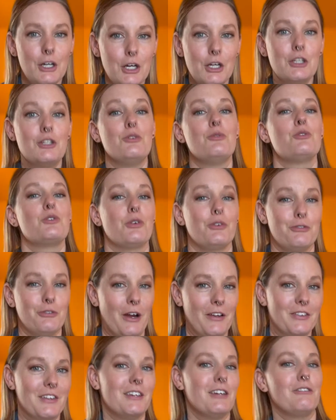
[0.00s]

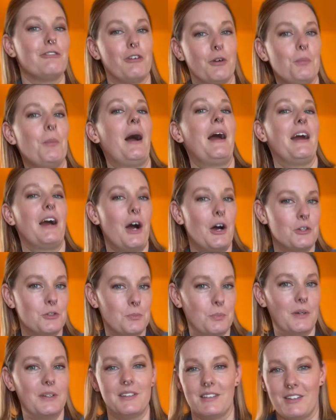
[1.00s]
user-friendly for my
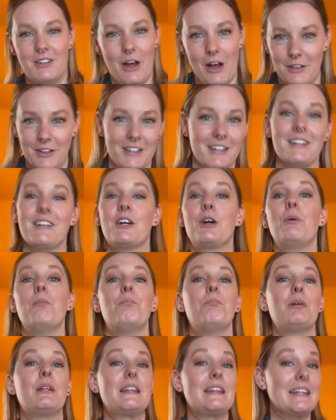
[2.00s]
husband and not like a
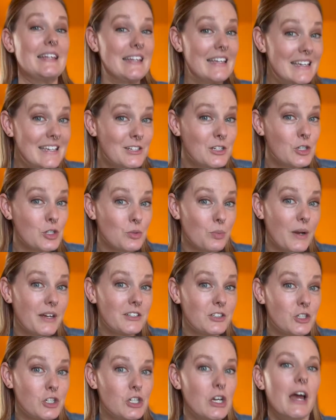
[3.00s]
complete
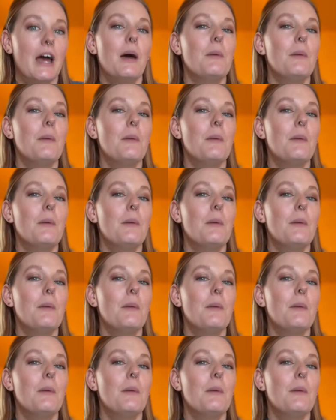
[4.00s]
switch,